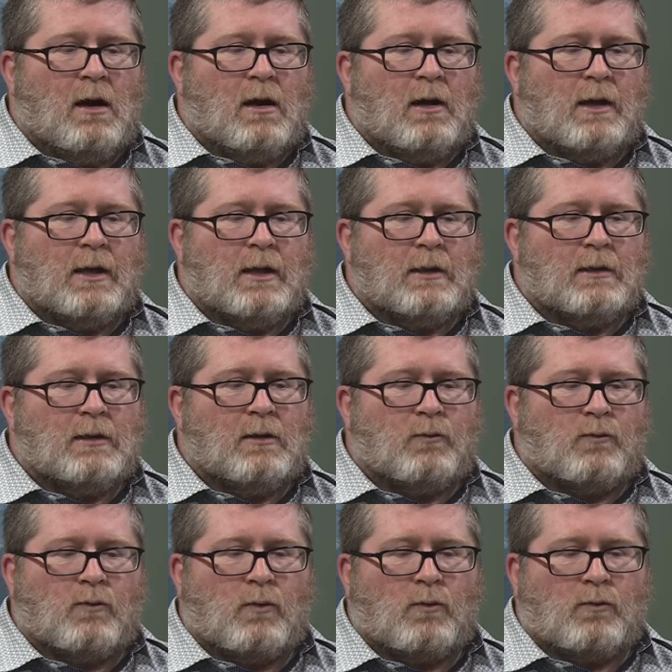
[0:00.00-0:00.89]
in
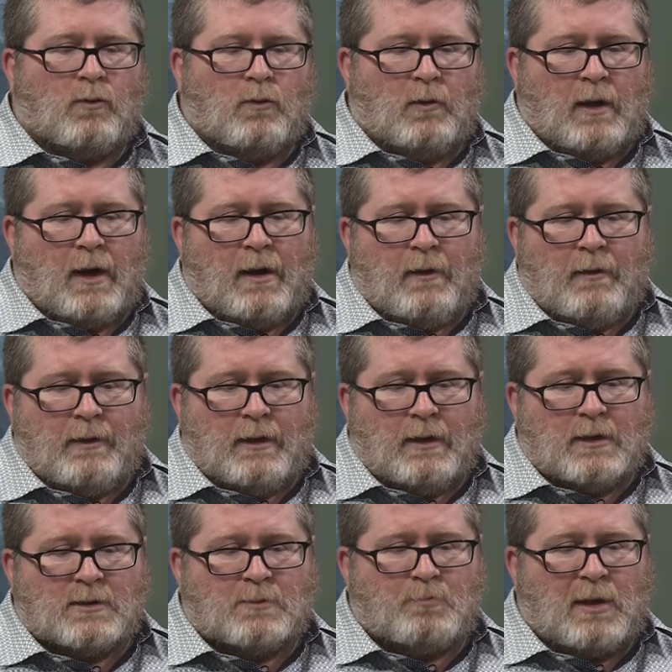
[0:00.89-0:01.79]
the rural
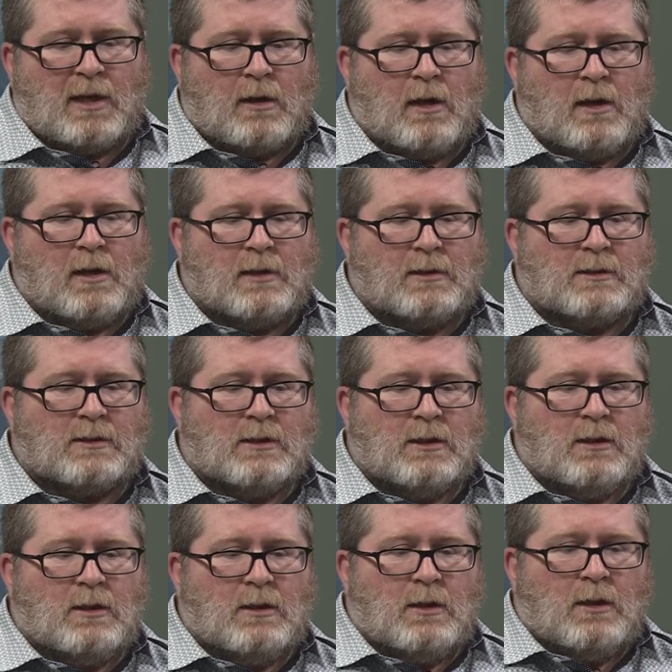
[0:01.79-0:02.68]
areas, because
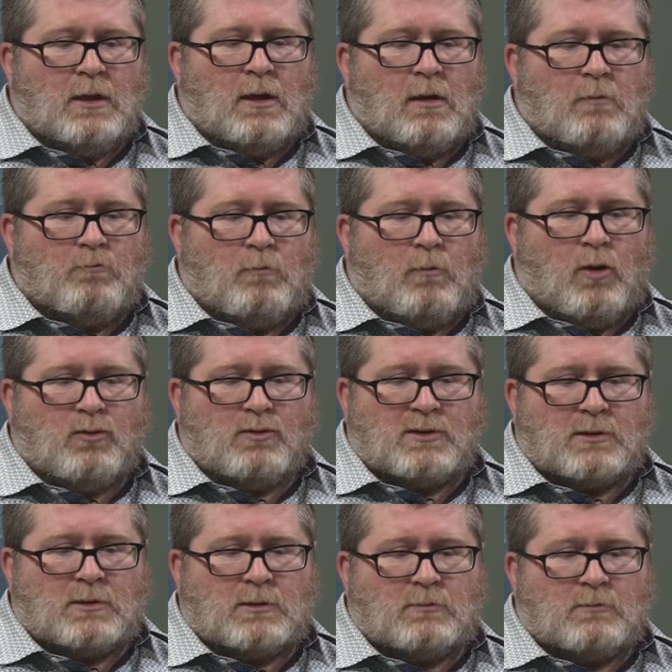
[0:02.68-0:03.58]

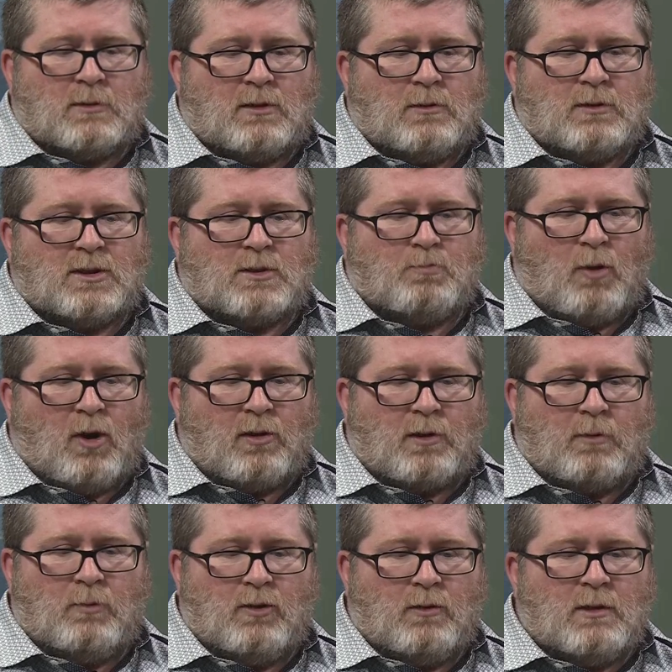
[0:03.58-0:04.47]
most small
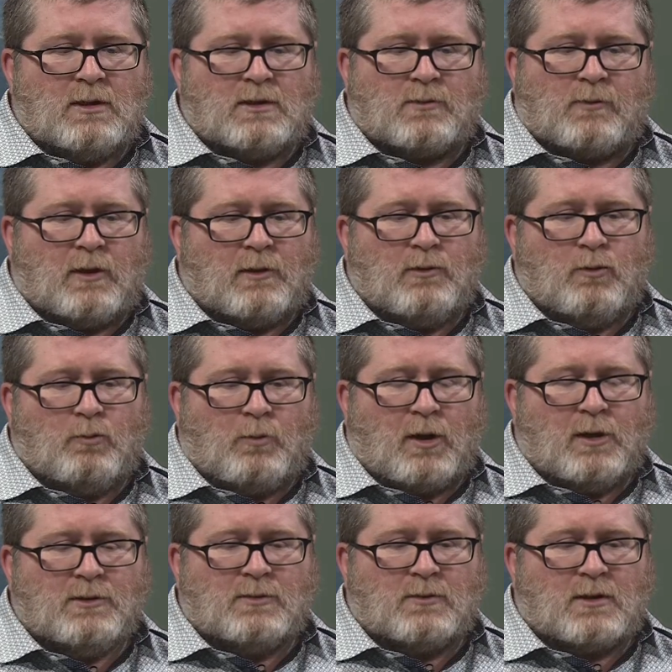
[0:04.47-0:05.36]
communities around New
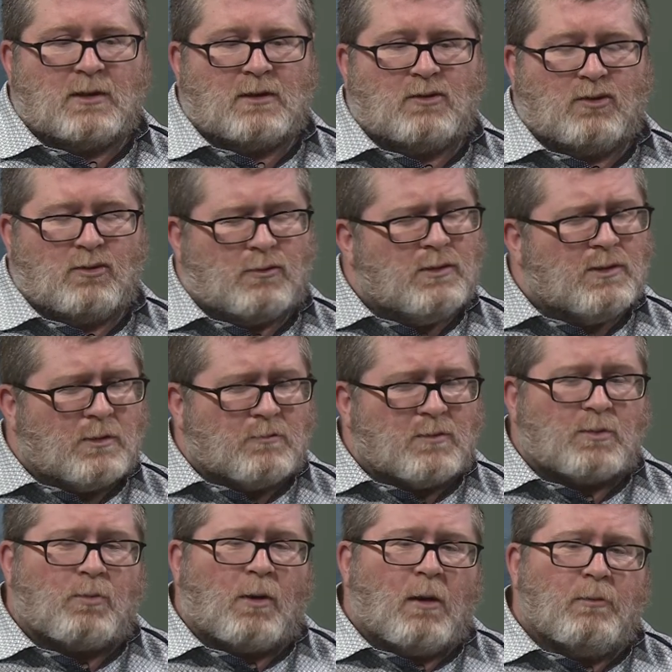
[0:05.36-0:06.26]
Brunswick, tourism
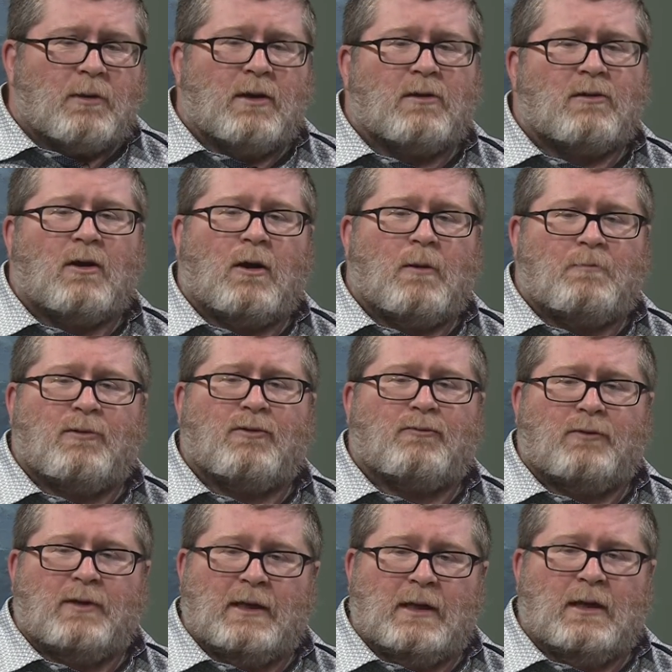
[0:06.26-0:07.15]
is probably a top
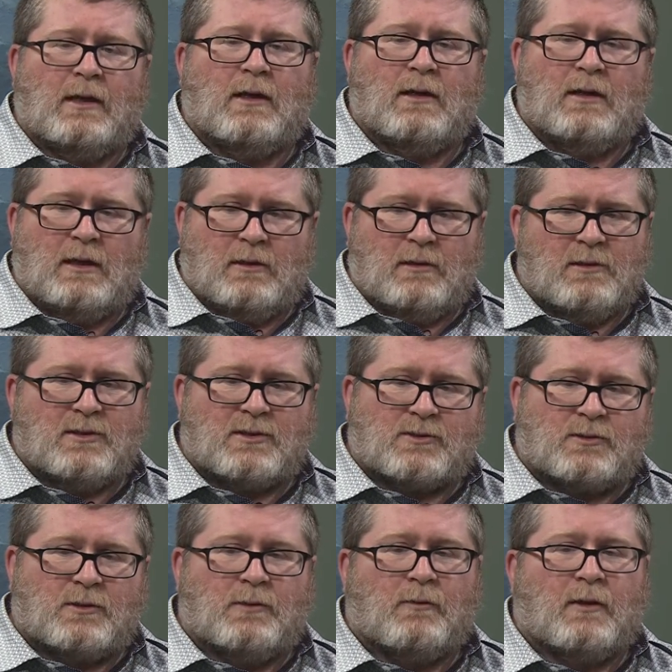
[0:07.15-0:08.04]
3
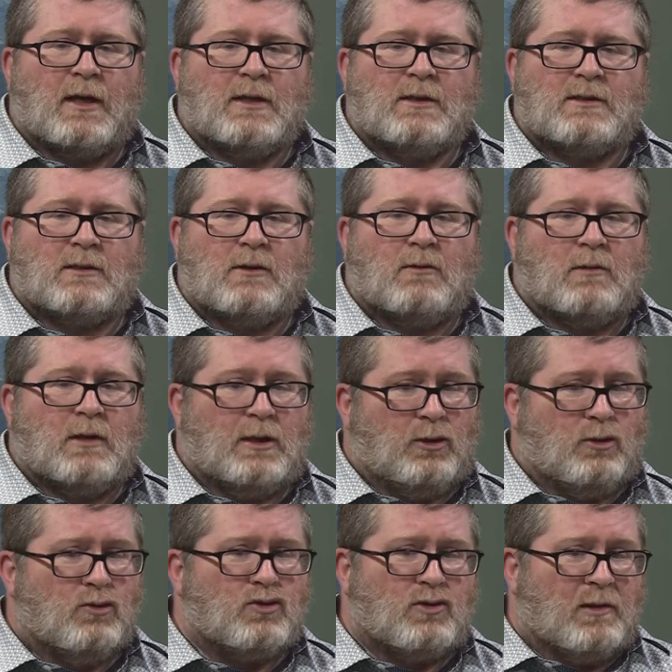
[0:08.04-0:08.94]
industry, right? So,
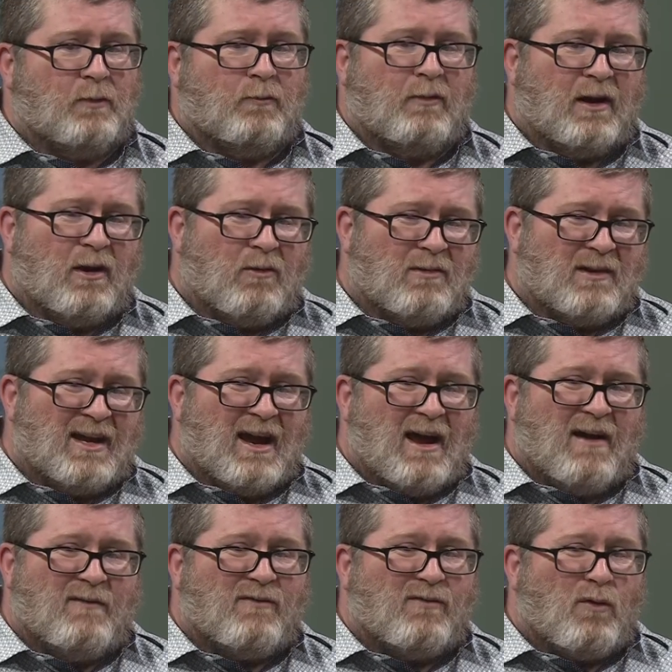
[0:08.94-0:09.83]
and usually we only
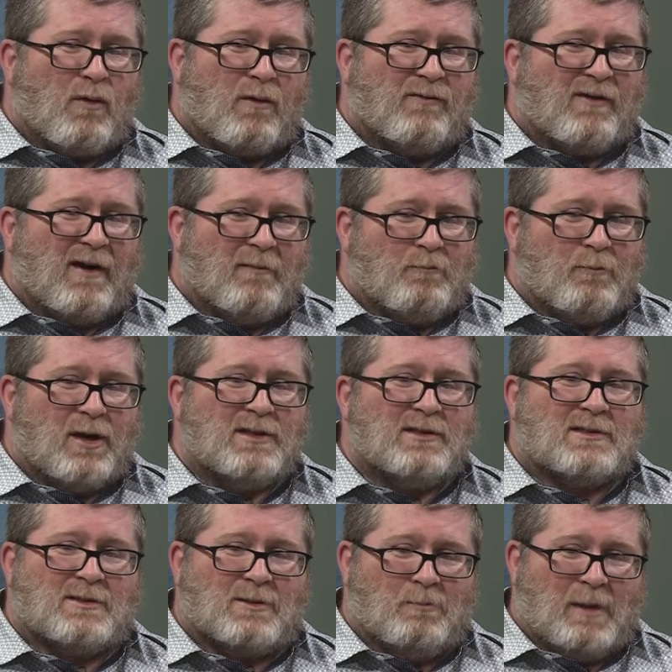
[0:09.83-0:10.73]
have 4 or 5
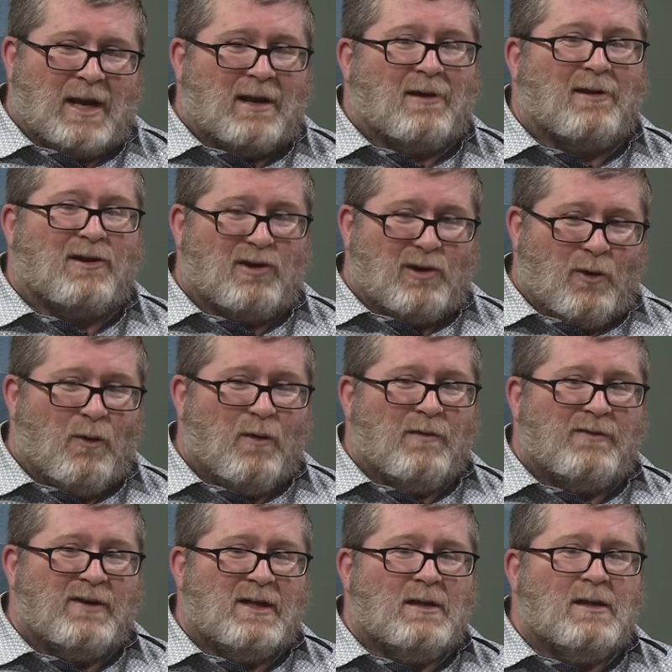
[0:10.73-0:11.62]
months to make a go
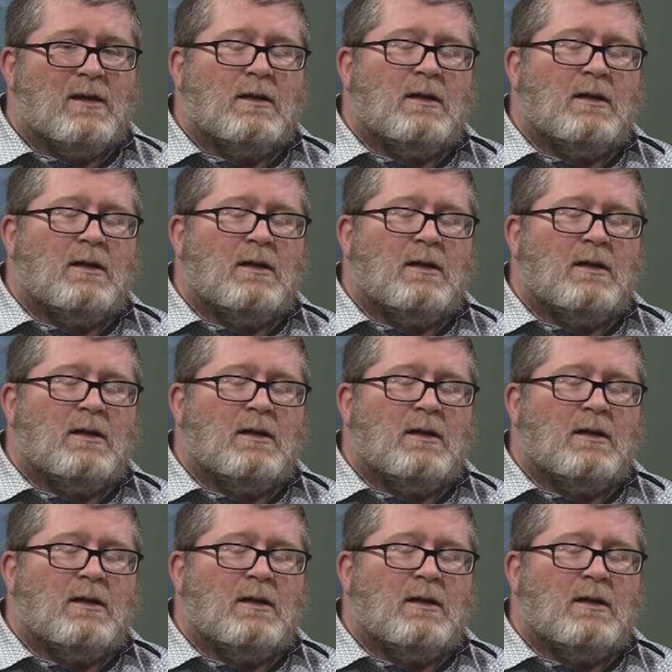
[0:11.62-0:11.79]
of it.